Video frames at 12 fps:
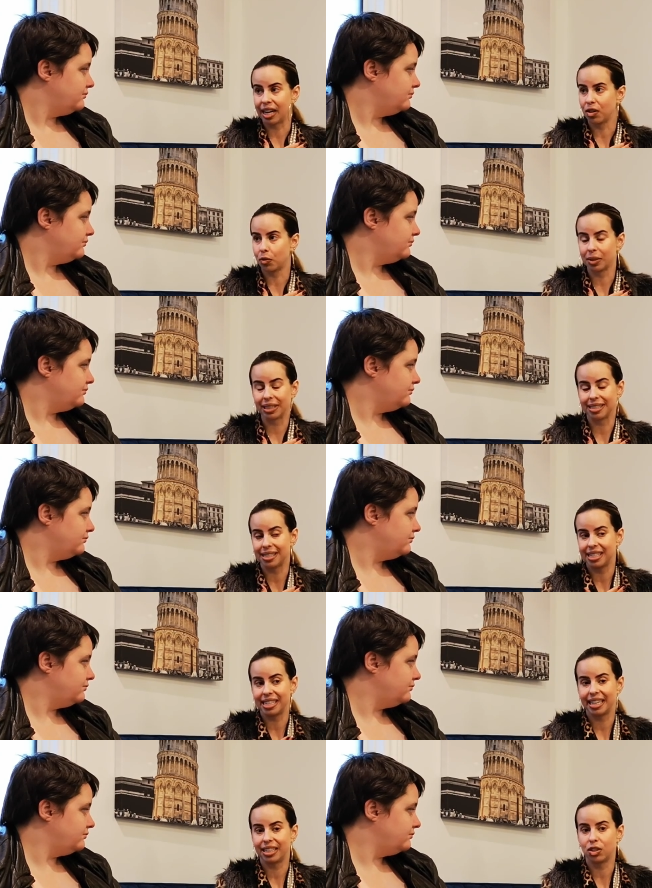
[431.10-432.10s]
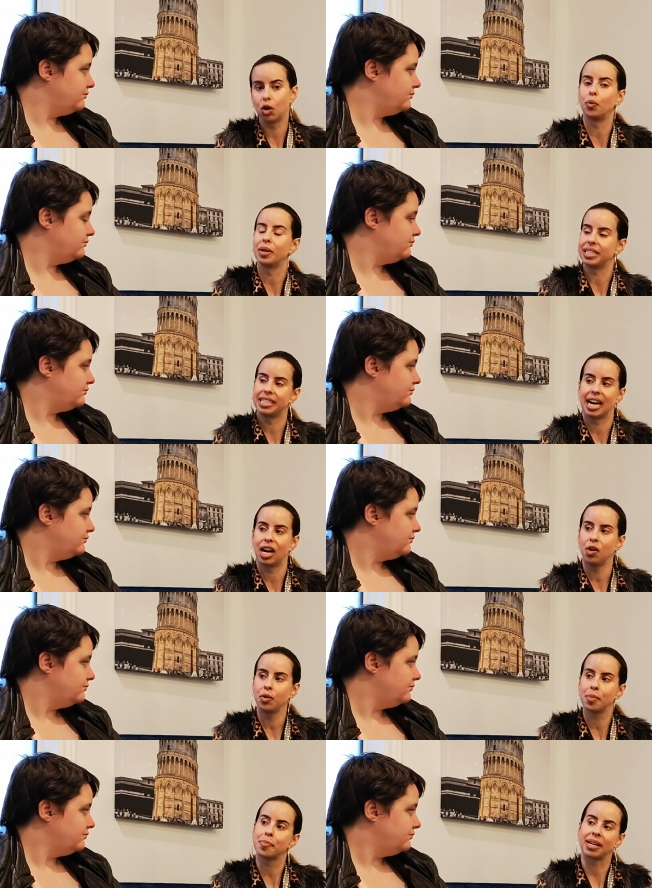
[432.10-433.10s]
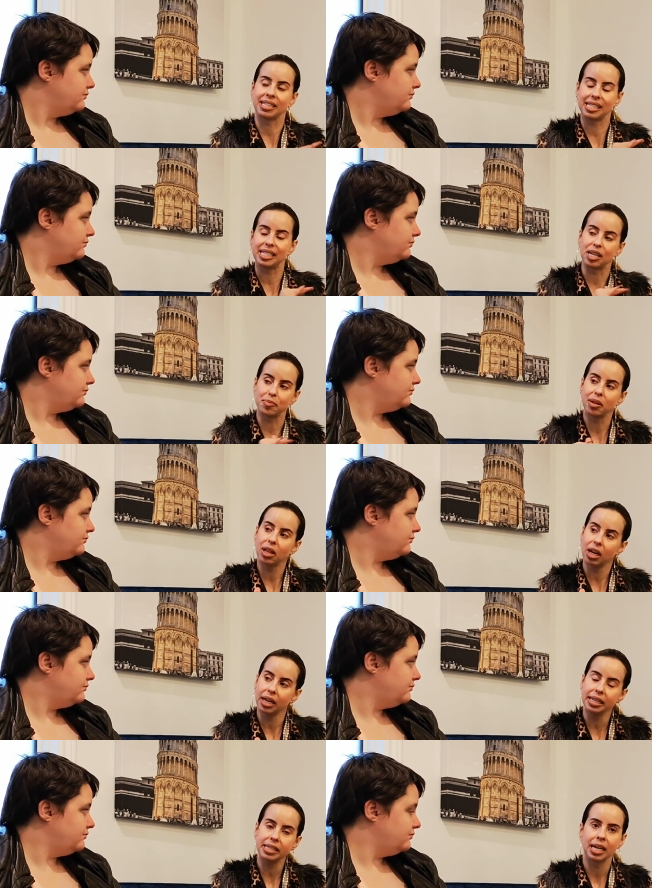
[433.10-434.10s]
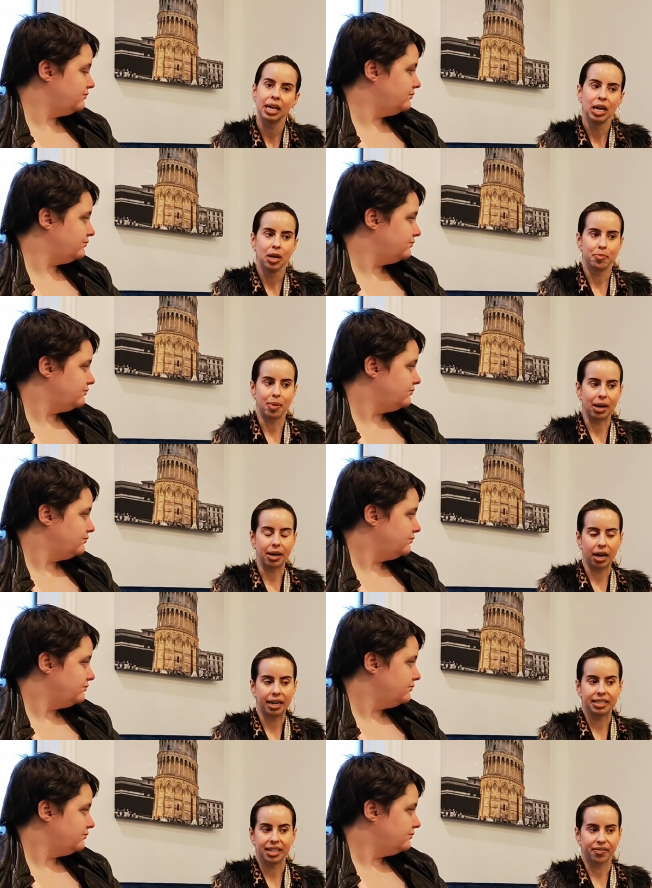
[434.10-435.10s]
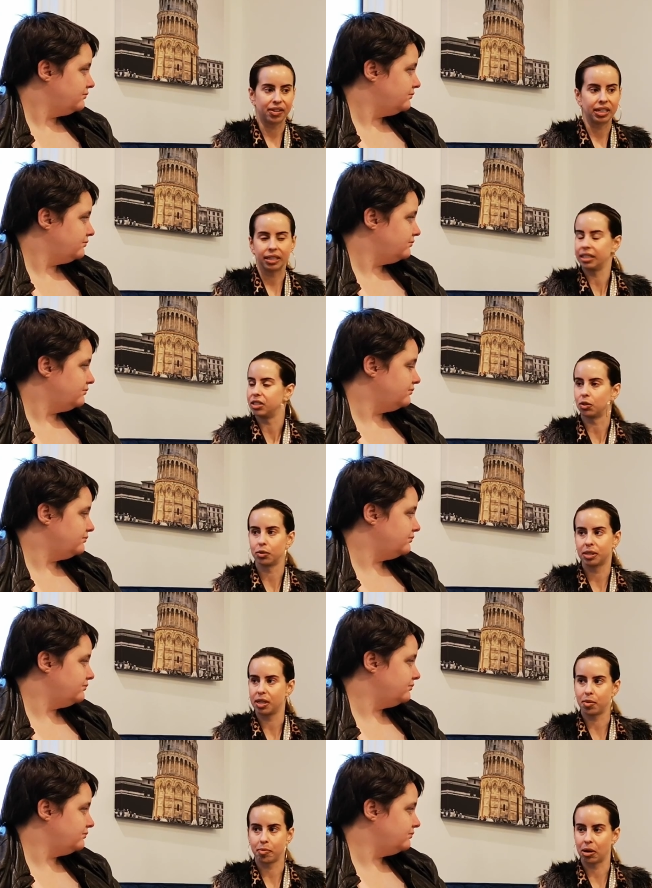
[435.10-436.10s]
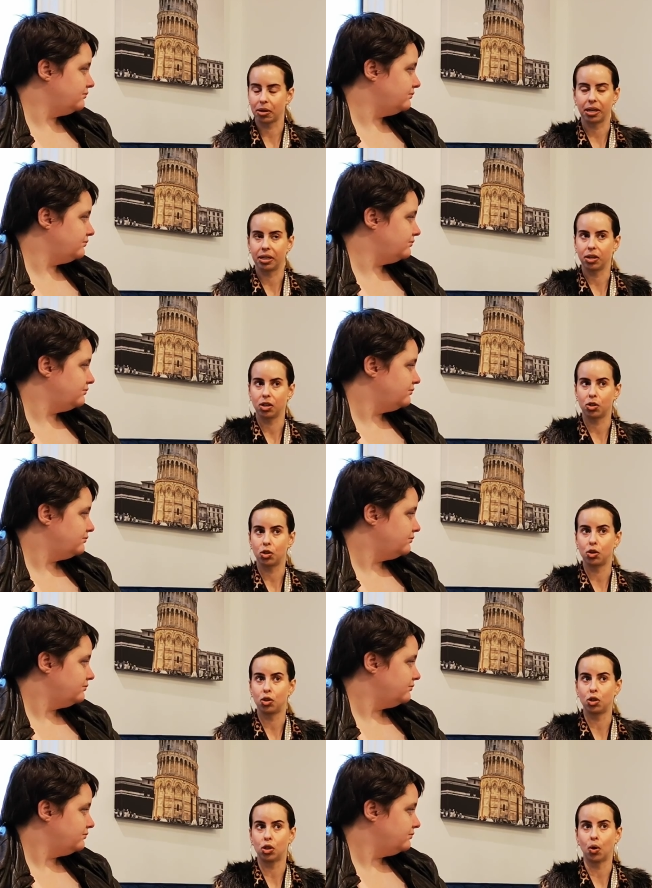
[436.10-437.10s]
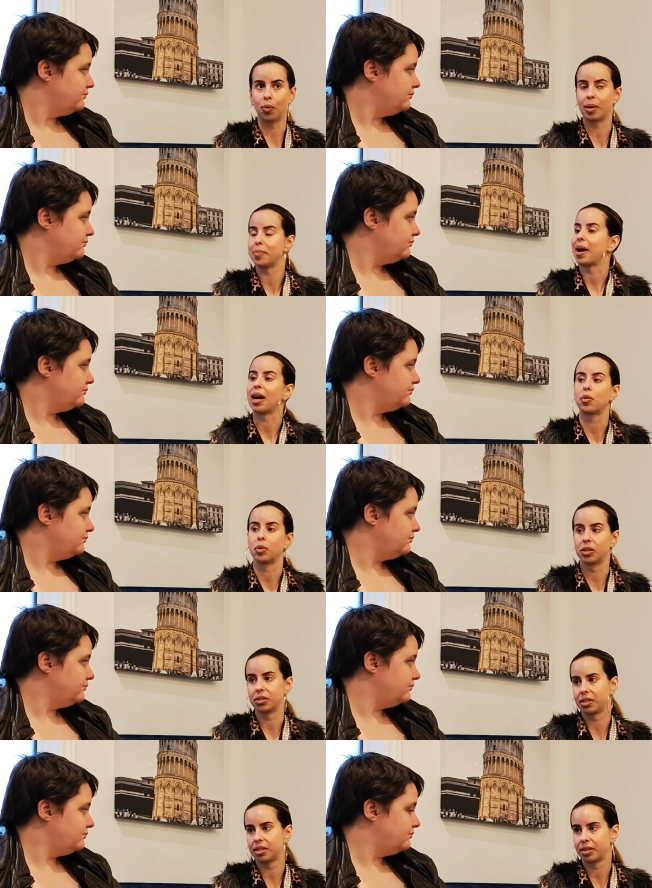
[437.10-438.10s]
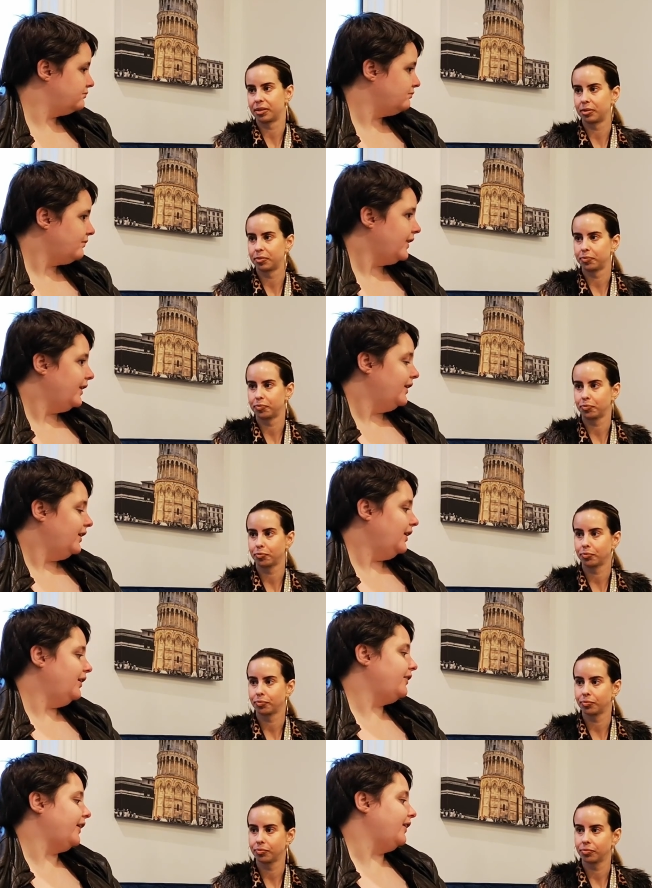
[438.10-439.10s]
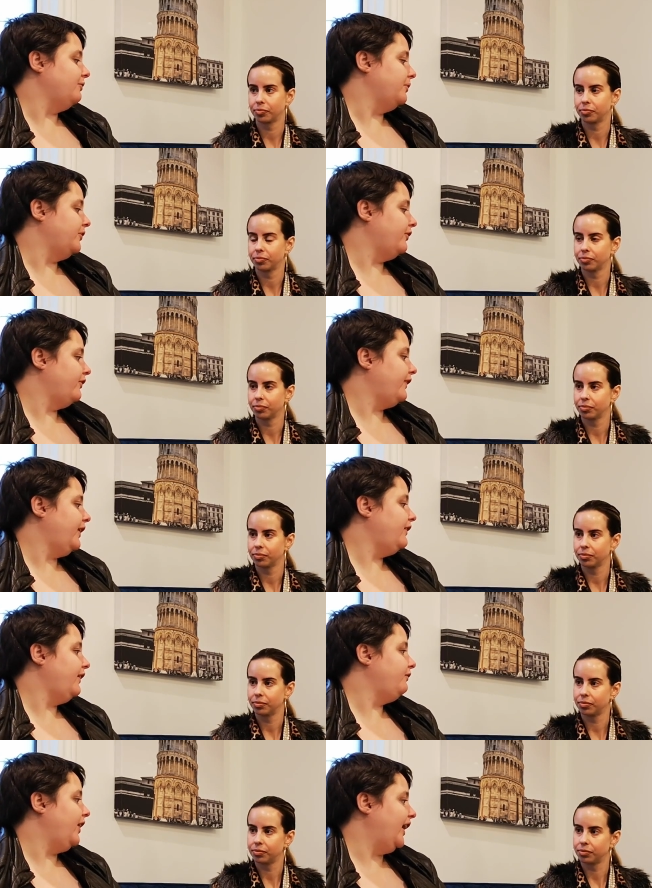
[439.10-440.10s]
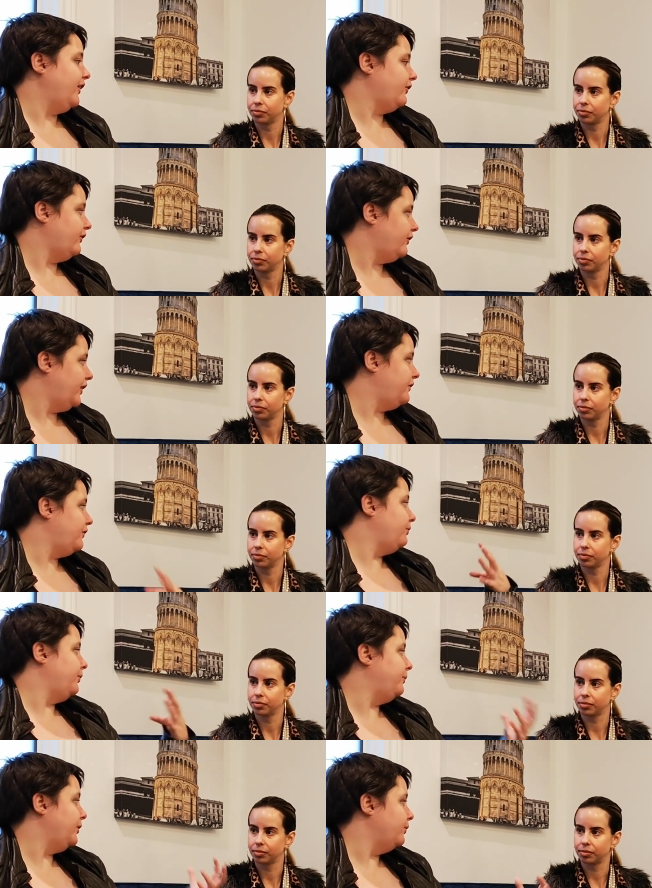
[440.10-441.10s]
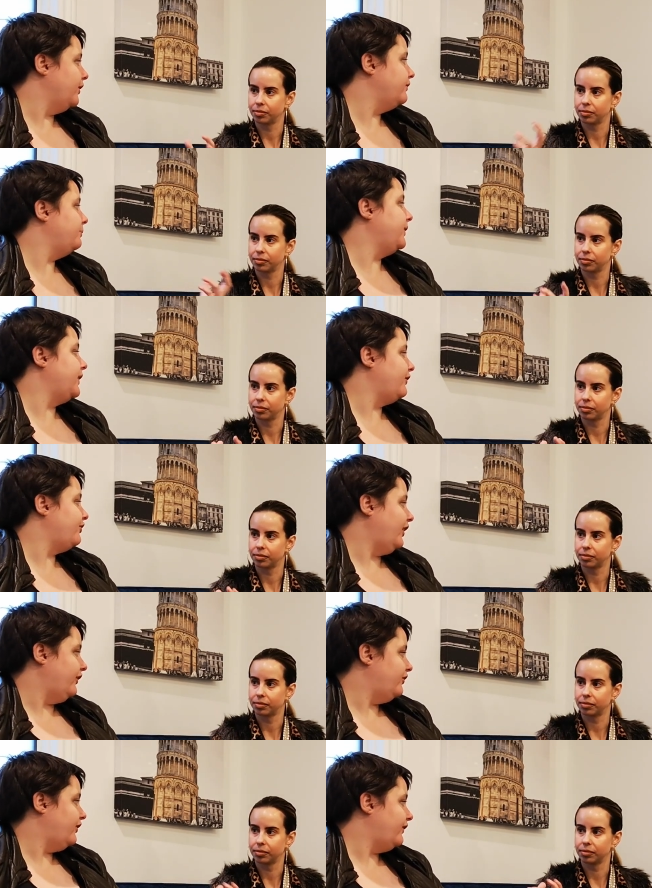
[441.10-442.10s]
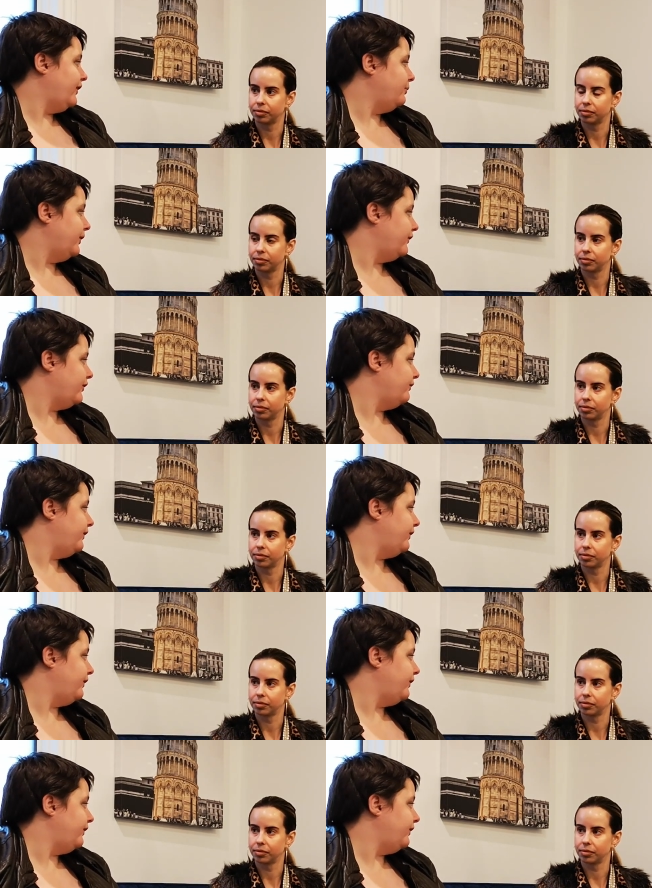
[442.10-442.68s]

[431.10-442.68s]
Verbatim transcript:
Speaker 1: I don't really see it going down. It might stabilize, but I definitely don't see the market
Speaker 2: going backwards. Okay, would you say that the housing crisis would be one of the biggest challenges that Windsor